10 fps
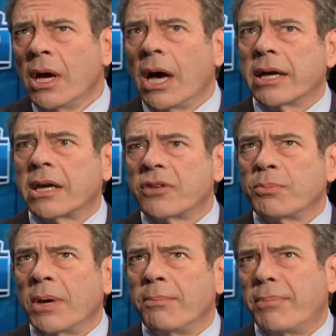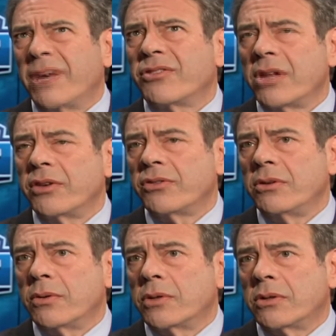I guess my best
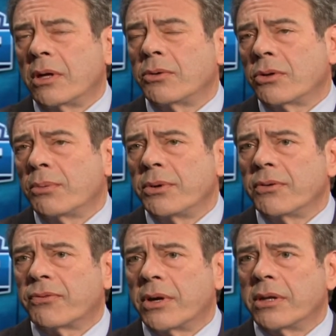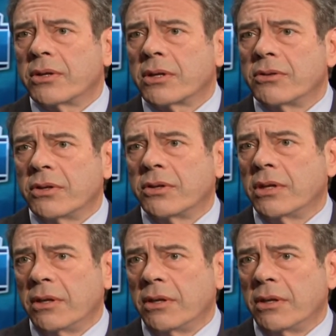lesson was don't, don't be afraid to continue to